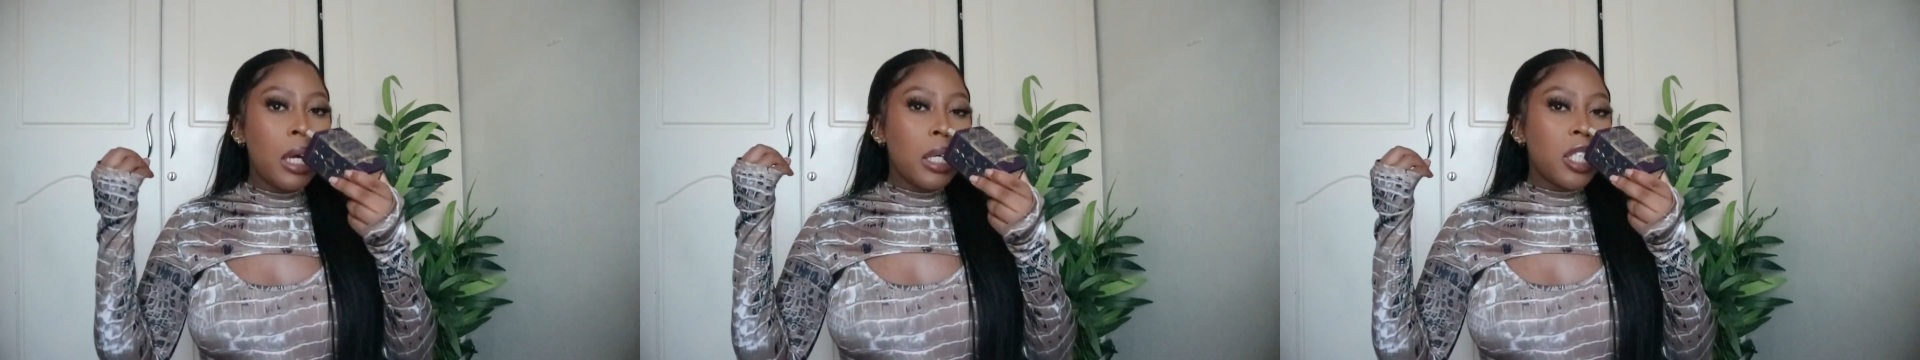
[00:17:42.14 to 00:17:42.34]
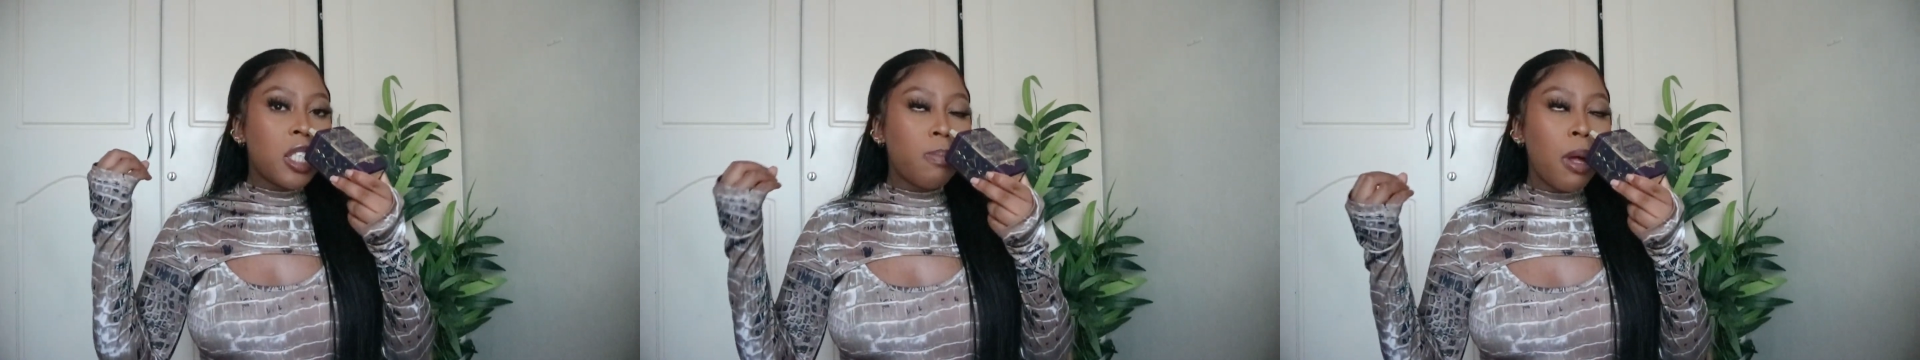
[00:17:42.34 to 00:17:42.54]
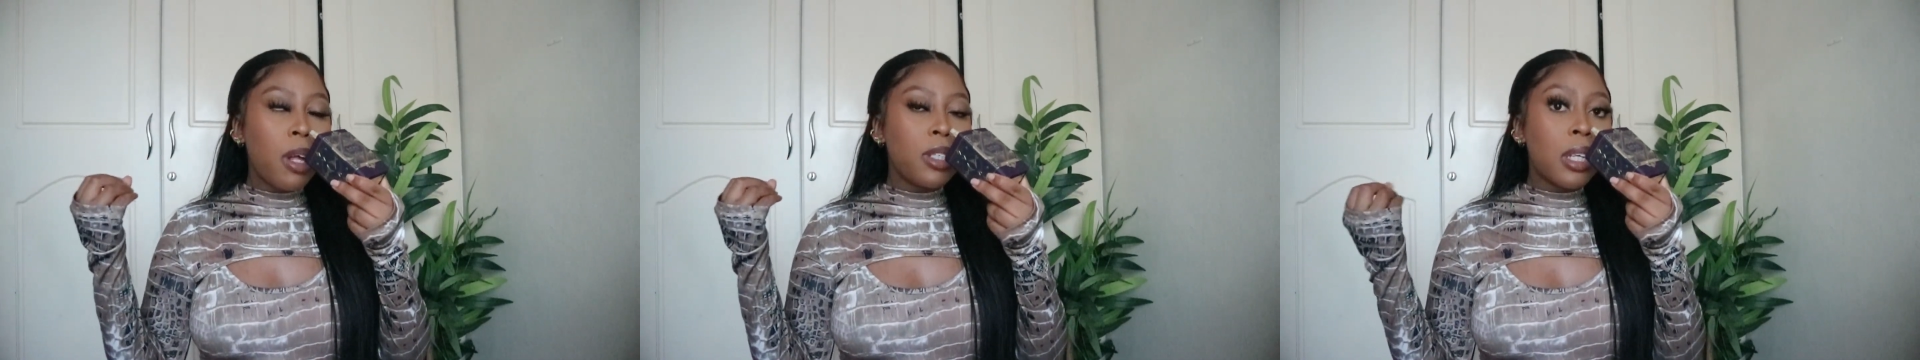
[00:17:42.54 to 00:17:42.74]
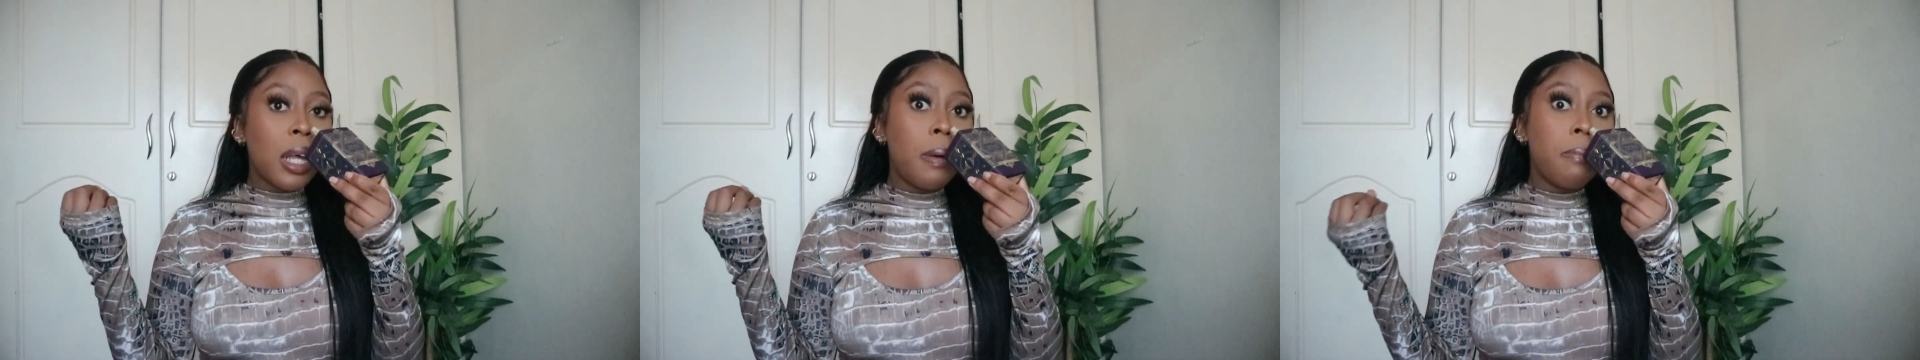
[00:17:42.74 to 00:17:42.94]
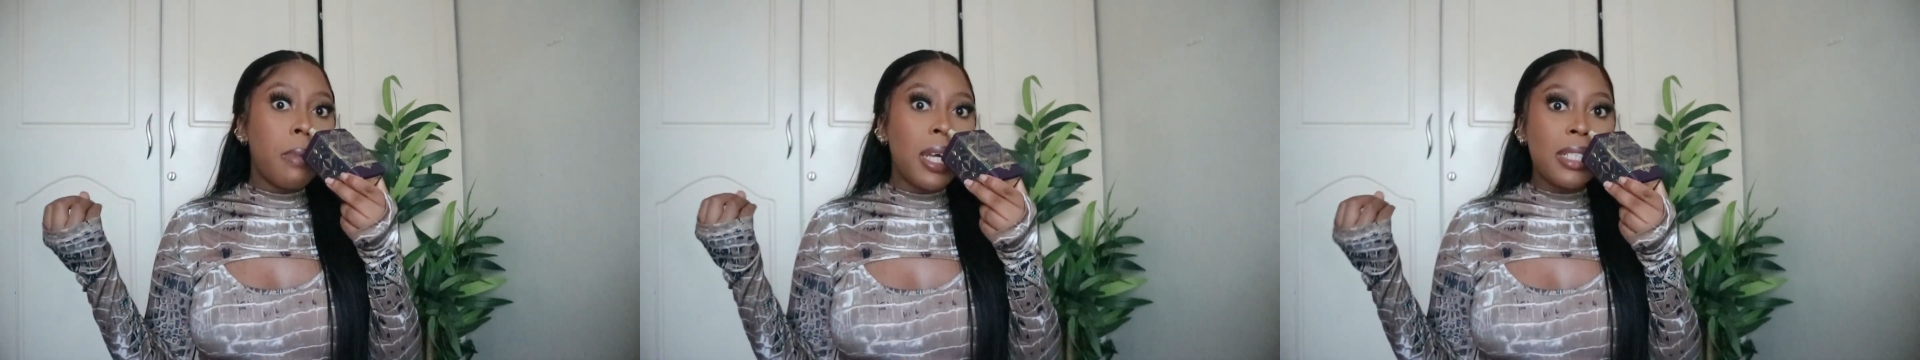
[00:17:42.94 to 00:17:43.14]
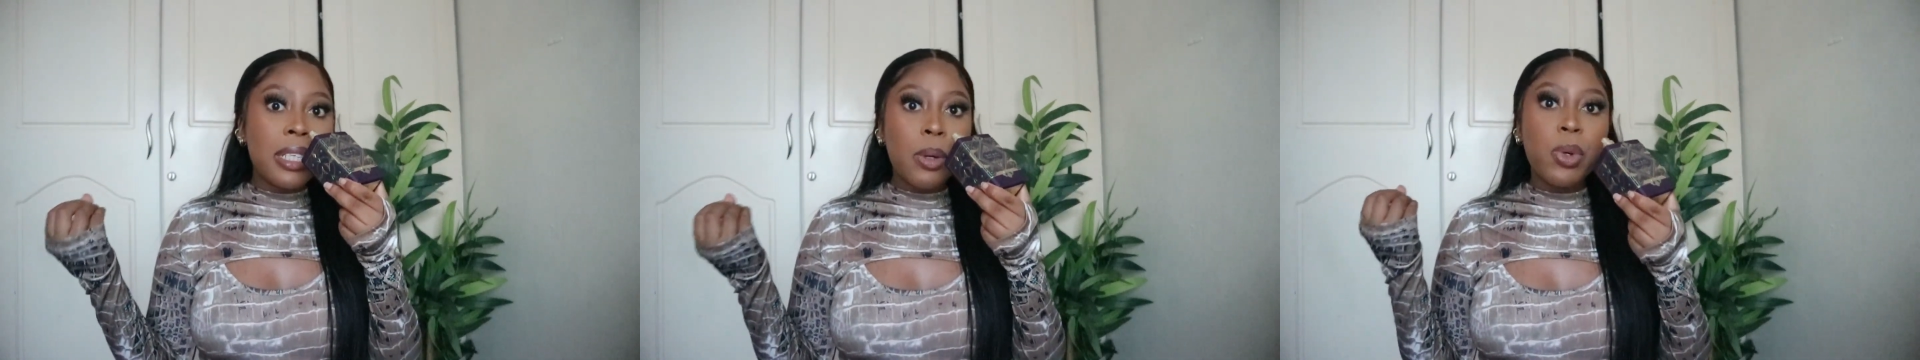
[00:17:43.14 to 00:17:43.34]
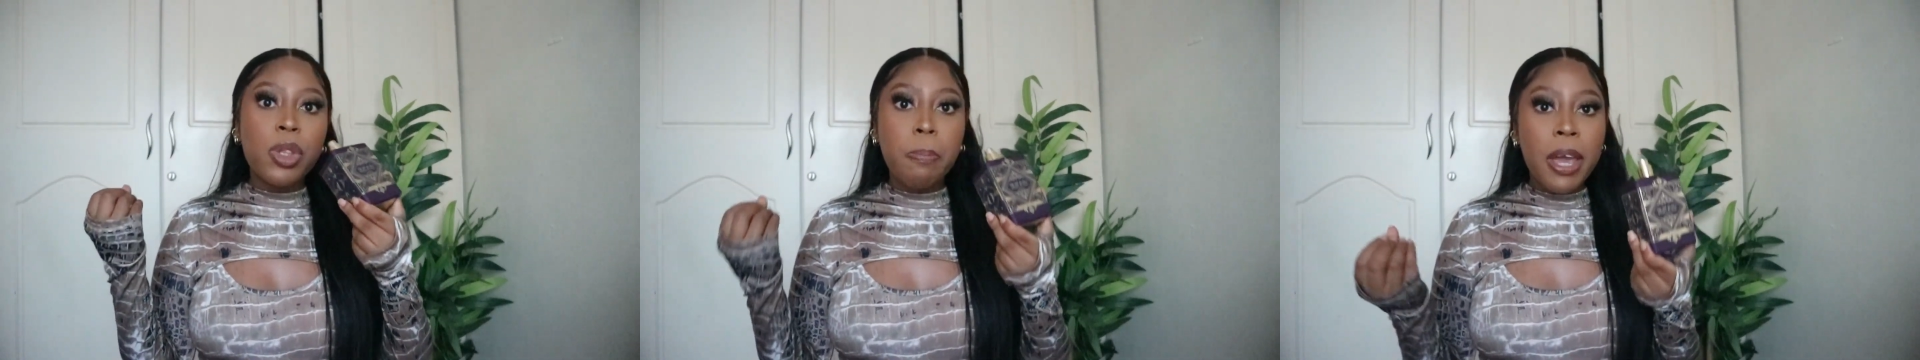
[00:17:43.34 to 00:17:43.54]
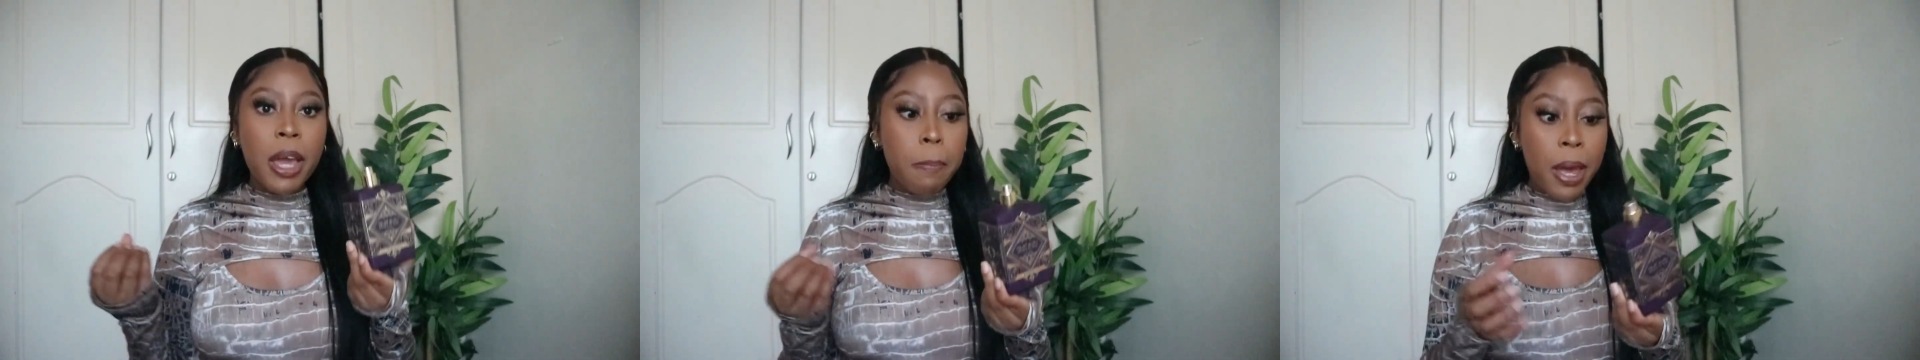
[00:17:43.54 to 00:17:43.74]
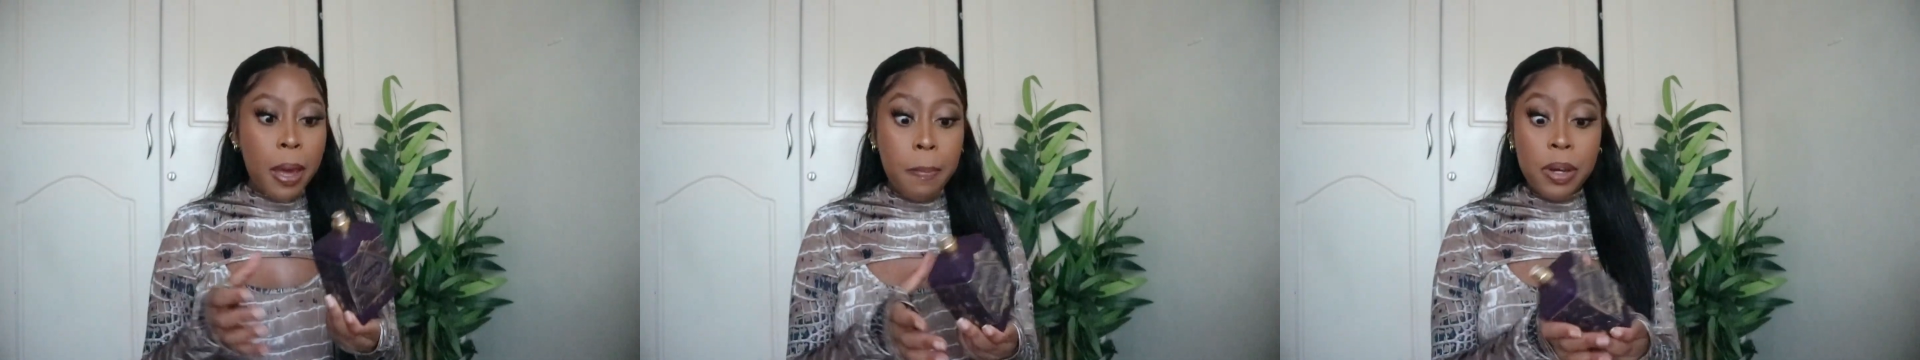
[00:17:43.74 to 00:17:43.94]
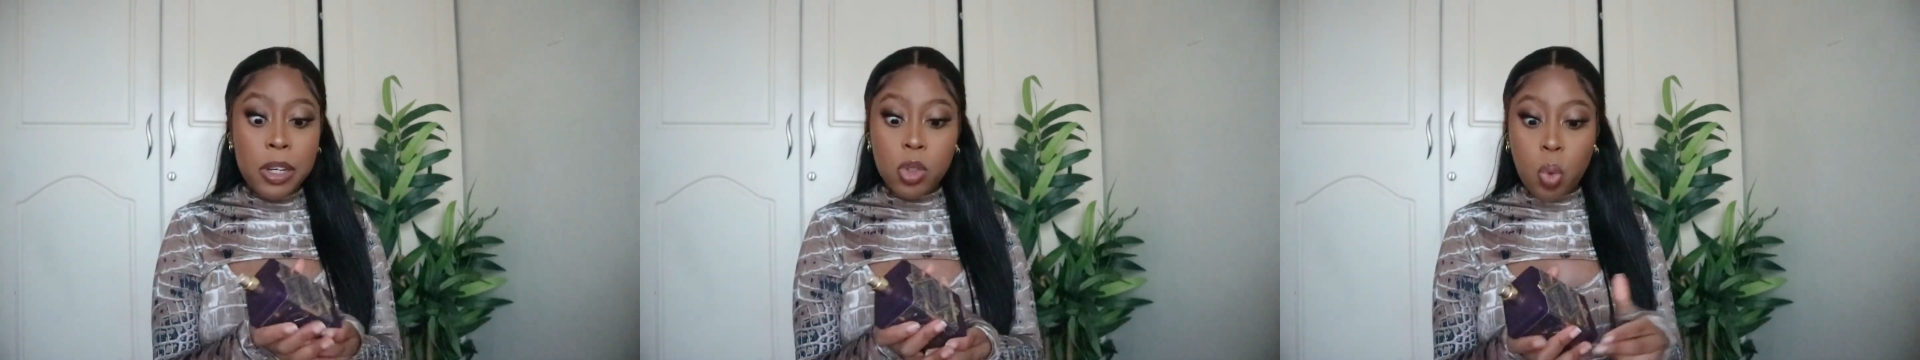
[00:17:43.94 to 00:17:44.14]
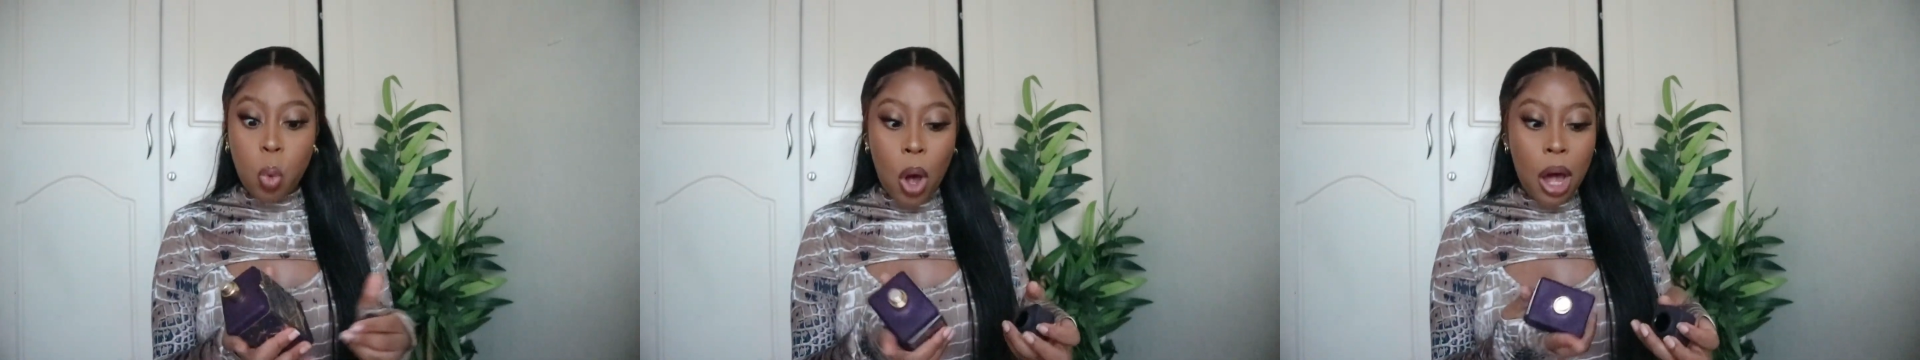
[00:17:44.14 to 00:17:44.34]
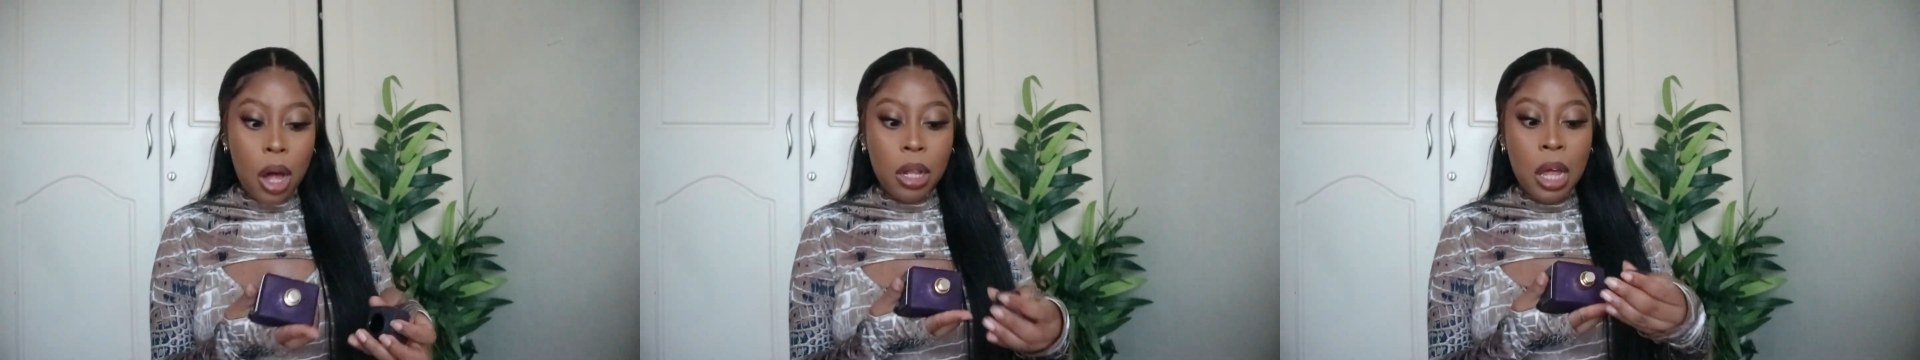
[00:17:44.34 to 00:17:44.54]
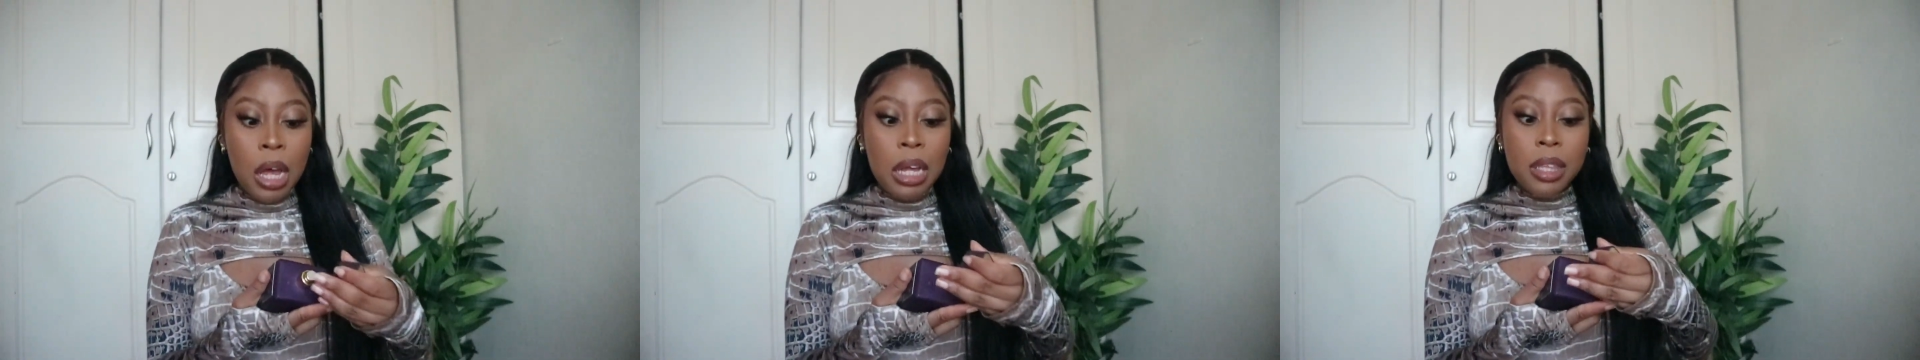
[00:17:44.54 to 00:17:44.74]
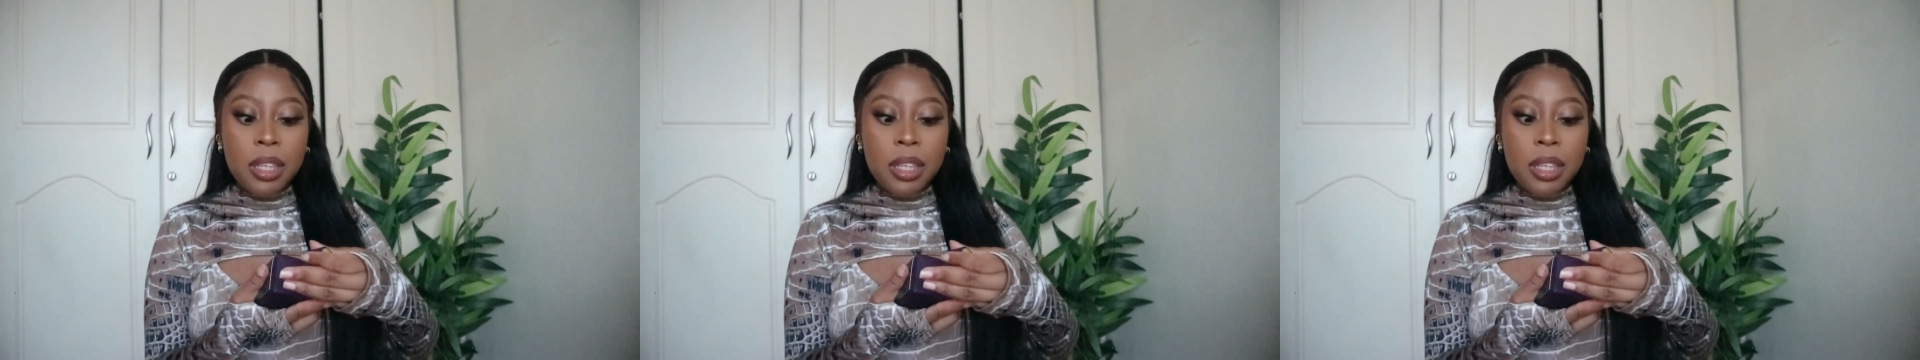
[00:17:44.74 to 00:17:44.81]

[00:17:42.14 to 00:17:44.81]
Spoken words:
Smells amazing, with pink pepper as well.